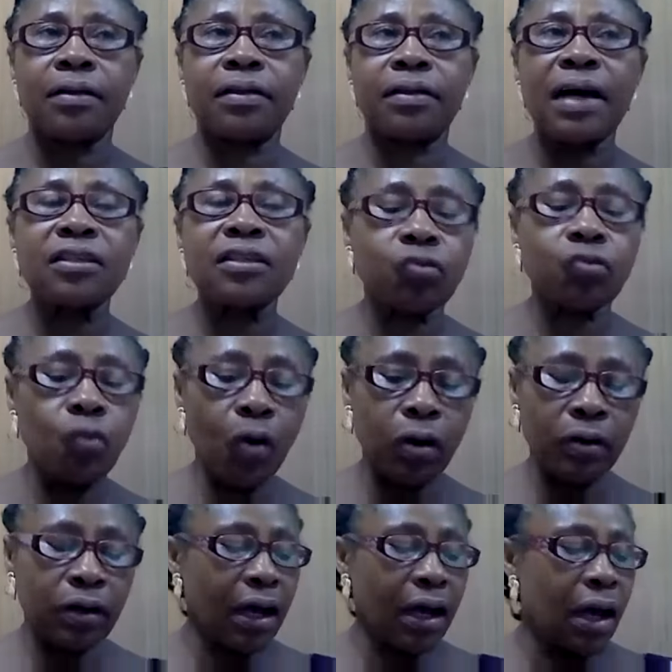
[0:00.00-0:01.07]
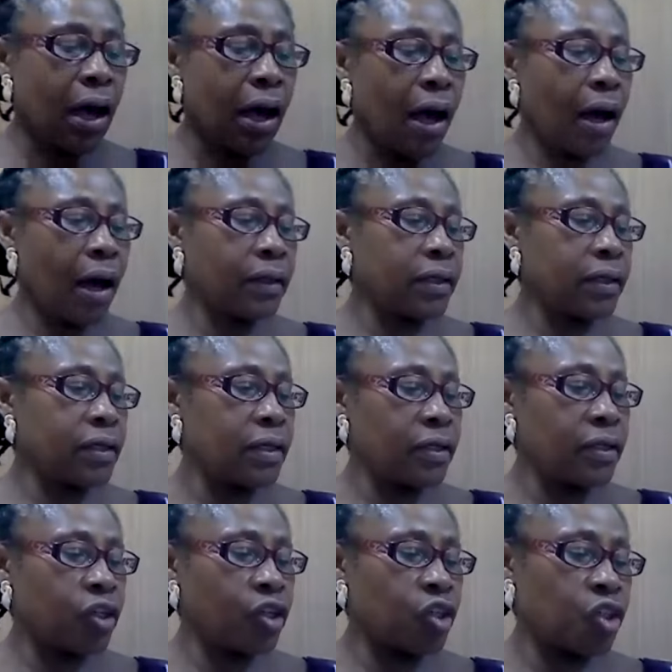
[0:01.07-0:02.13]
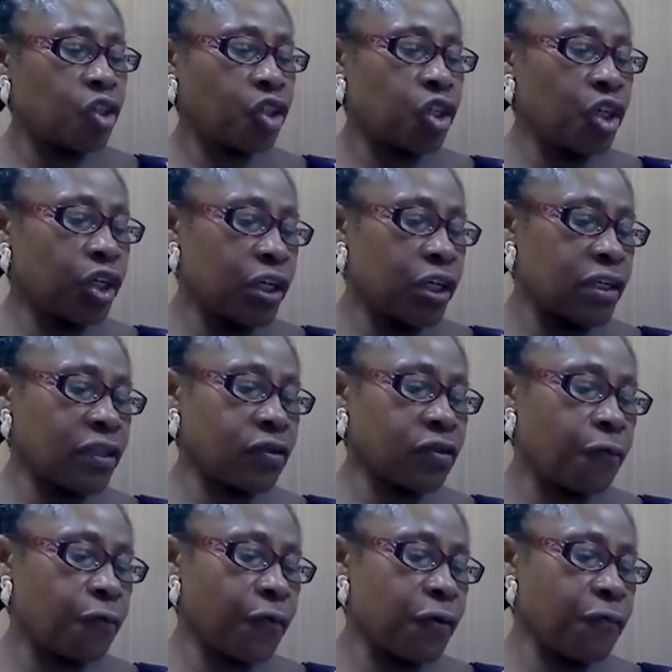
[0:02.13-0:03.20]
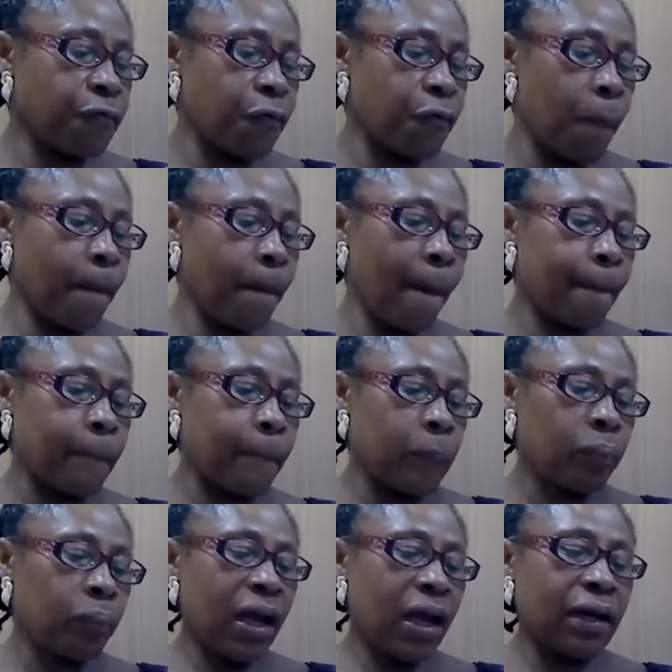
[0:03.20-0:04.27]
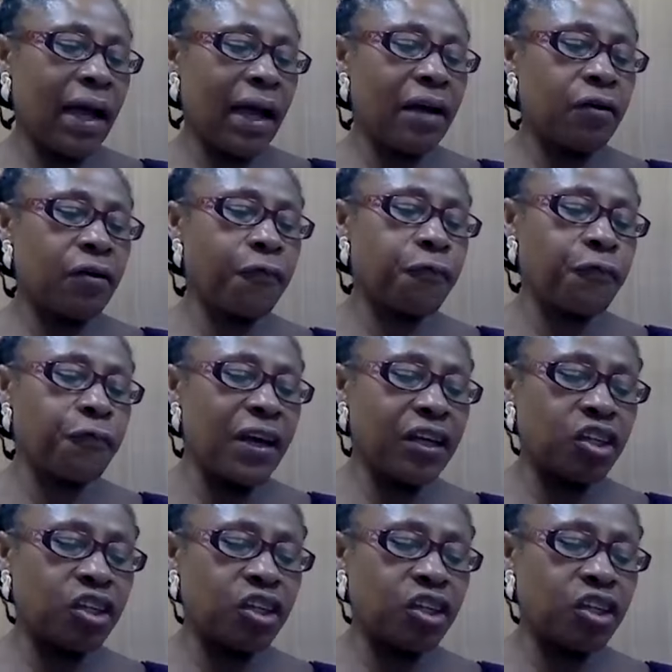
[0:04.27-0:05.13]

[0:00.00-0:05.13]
That one, she is suffering from a kind of fear.